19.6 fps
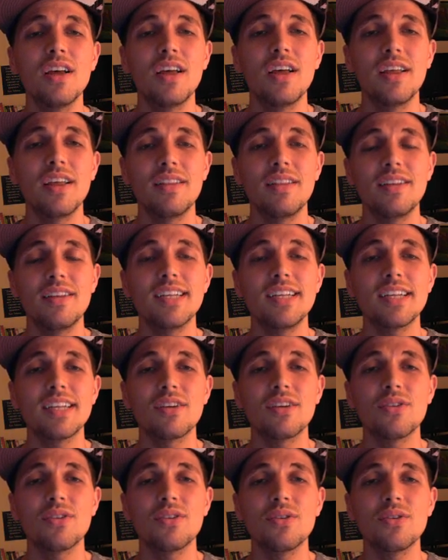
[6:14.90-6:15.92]
And these
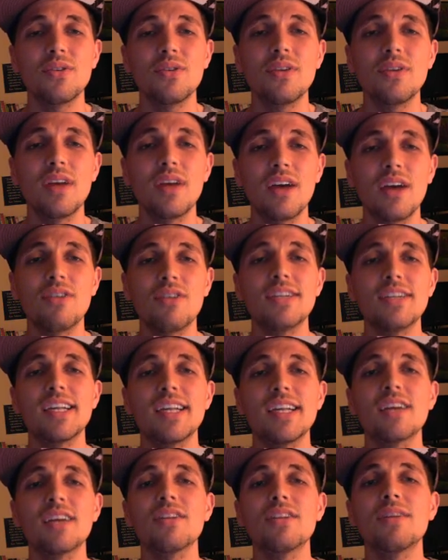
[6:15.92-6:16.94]
include
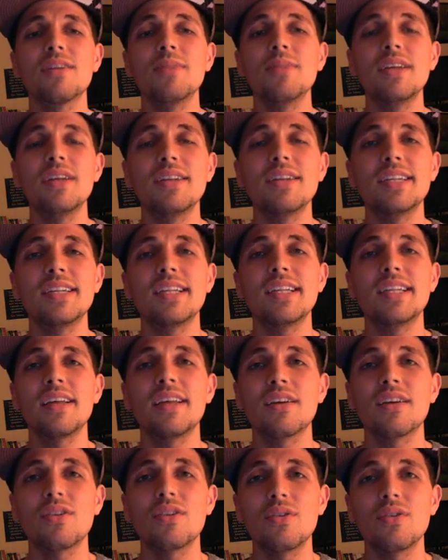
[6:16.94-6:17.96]
heterocyclic amines. They
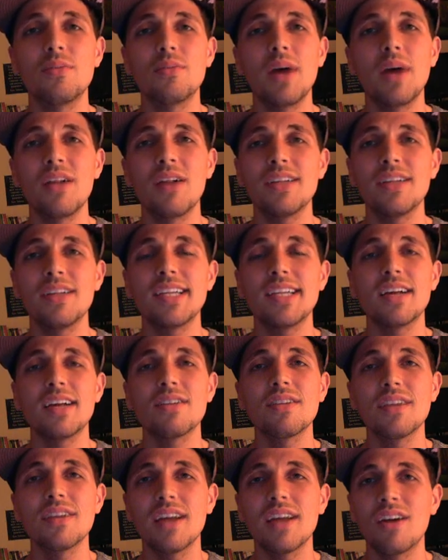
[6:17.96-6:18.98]
include
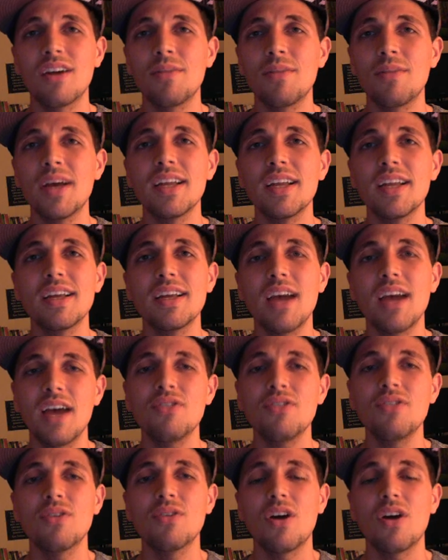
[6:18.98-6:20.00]
polycyclic aromatic
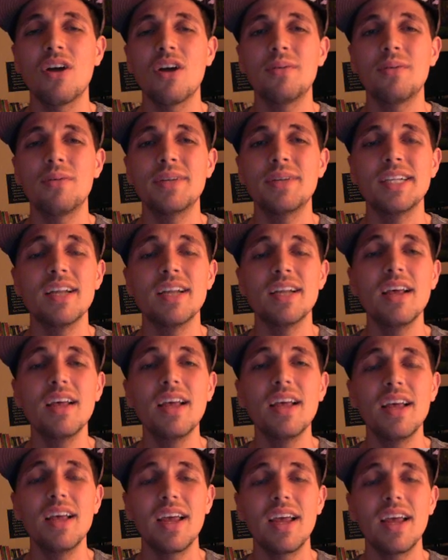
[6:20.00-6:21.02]
hydrocarbons.
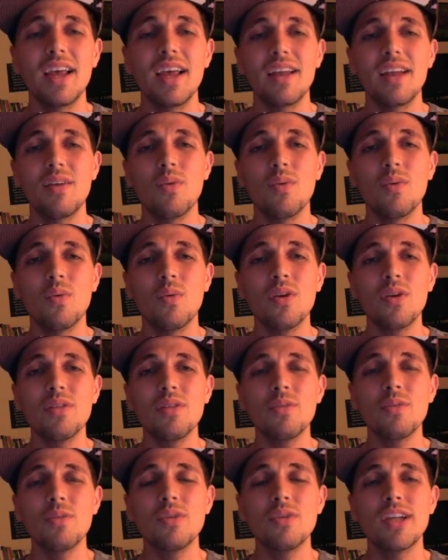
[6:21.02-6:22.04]
And one of
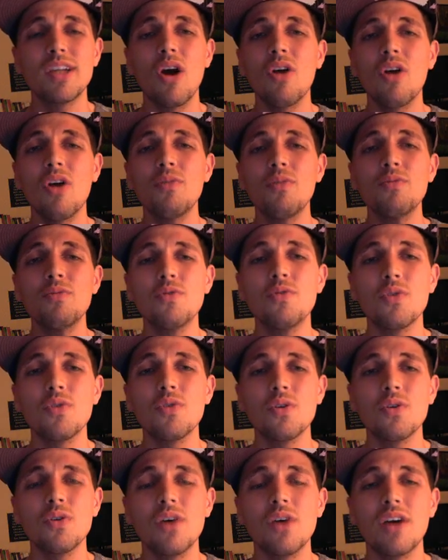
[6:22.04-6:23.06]
the most
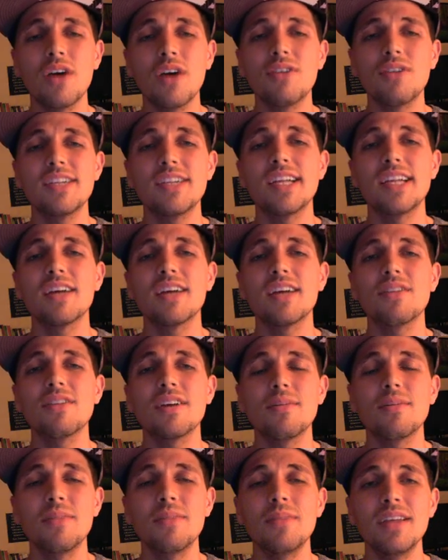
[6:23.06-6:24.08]
harmful heterocyclic
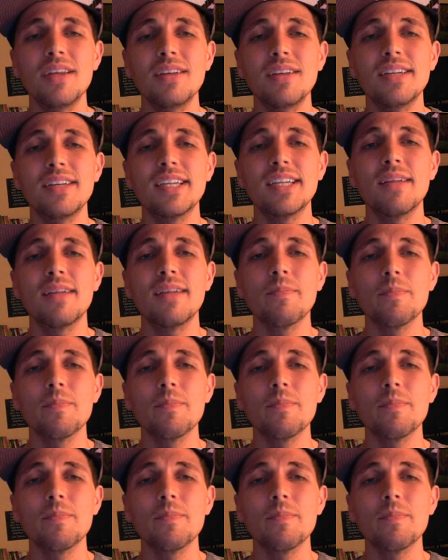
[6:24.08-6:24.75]
amines